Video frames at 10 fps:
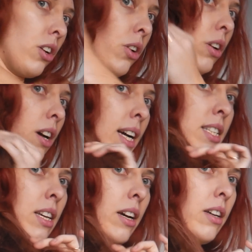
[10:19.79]
lot
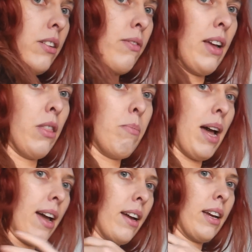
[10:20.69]
lighter around the
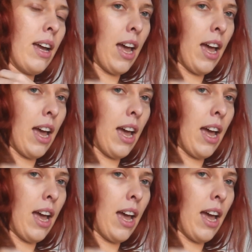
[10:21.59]
back.